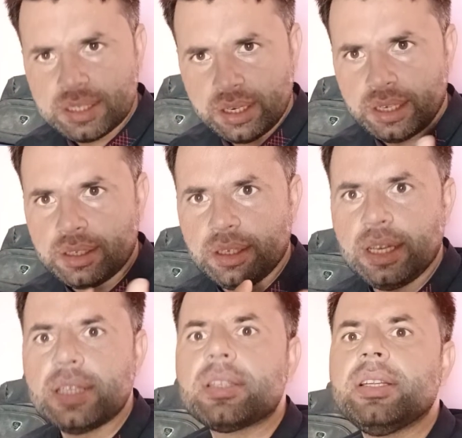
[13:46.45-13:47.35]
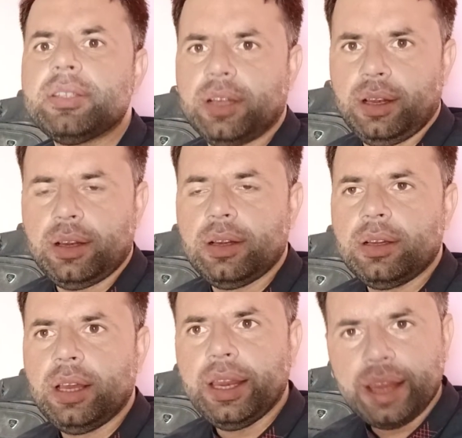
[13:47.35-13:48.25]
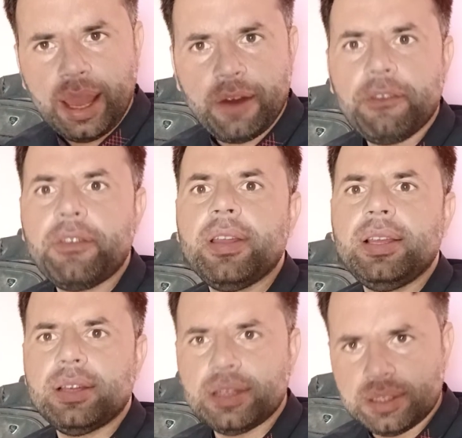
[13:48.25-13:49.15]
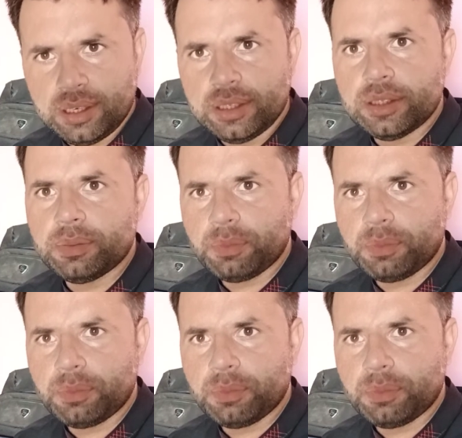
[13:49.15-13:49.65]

not essential in every research